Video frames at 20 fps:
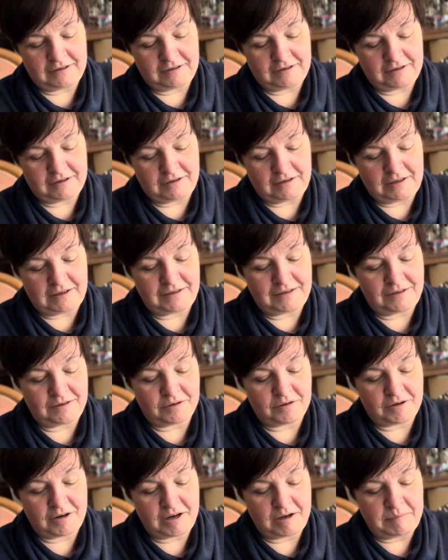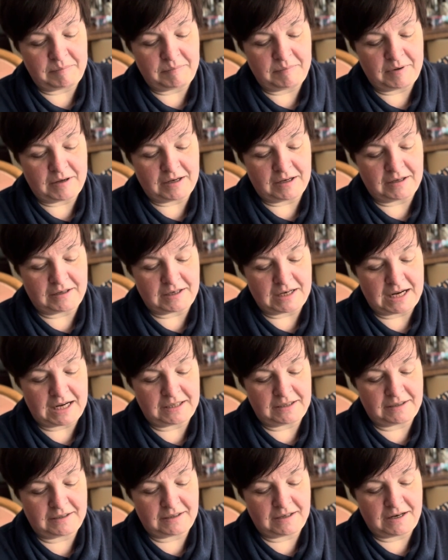Her Instagram and
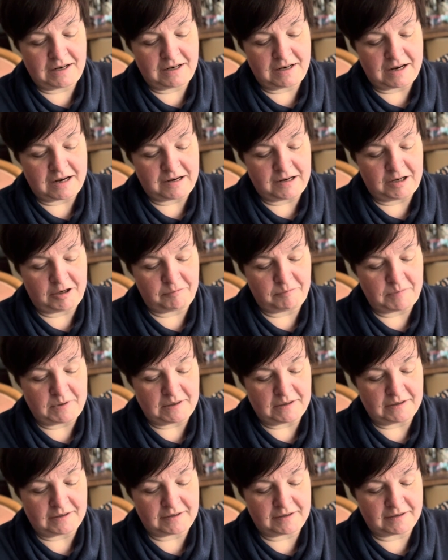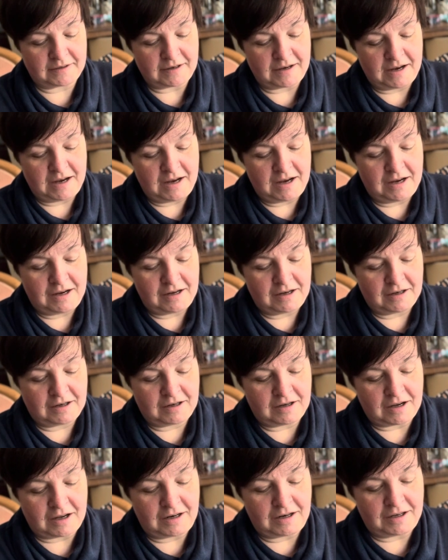Etsy name is
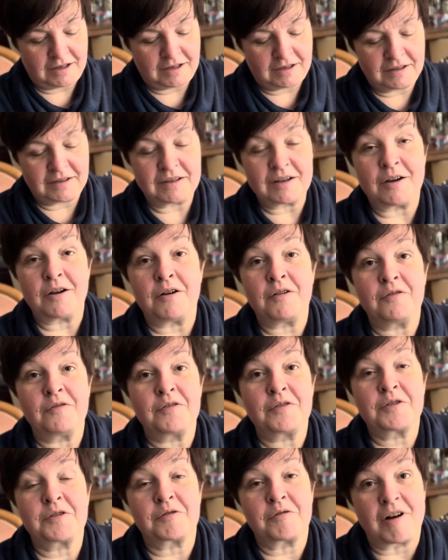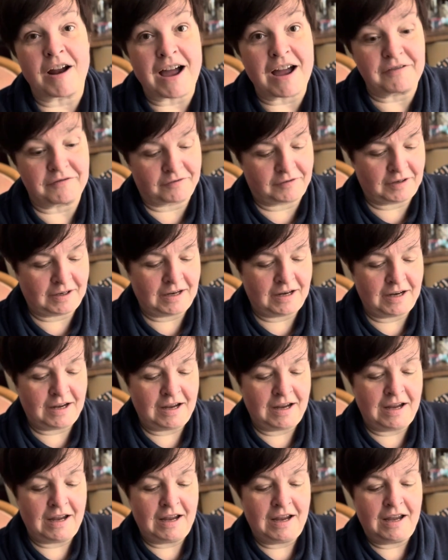Colors of Craft,
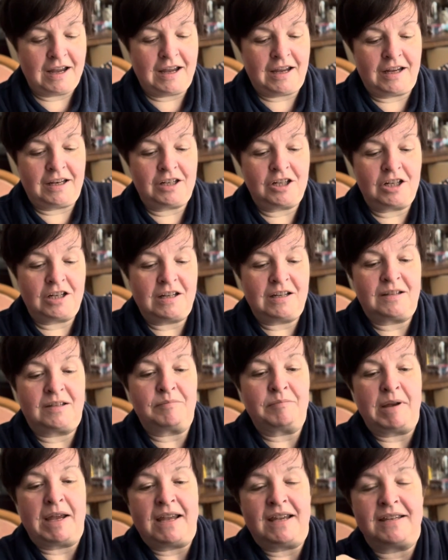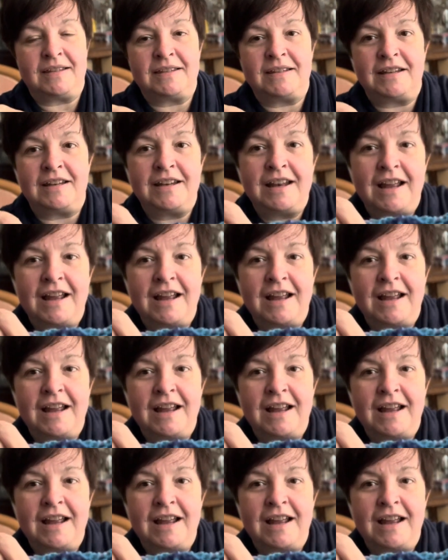and she is based in